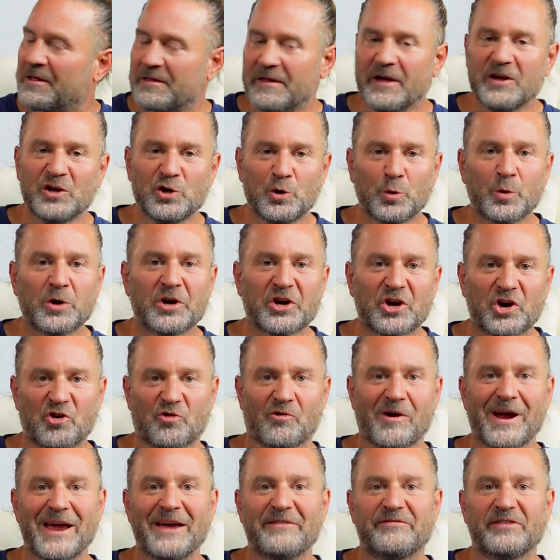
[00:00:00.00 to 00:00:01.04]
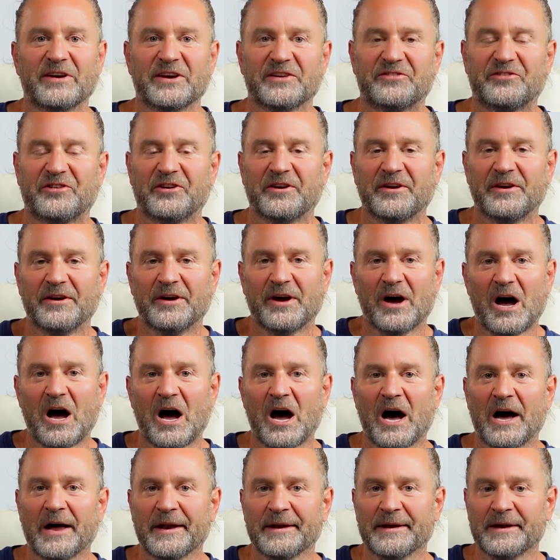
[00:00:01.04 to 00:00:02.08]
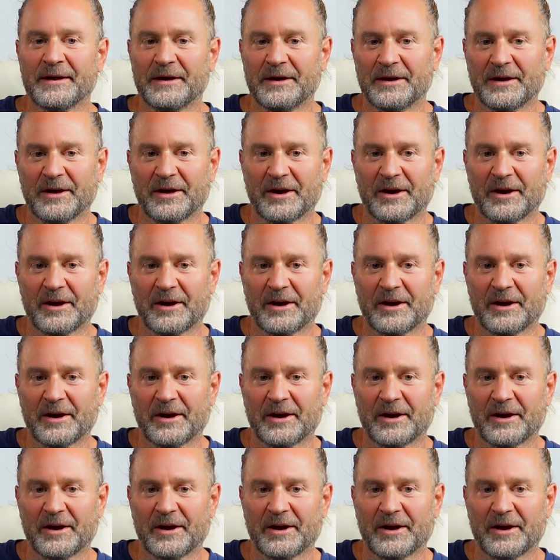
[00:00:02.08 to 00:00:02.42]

that you engrave it on,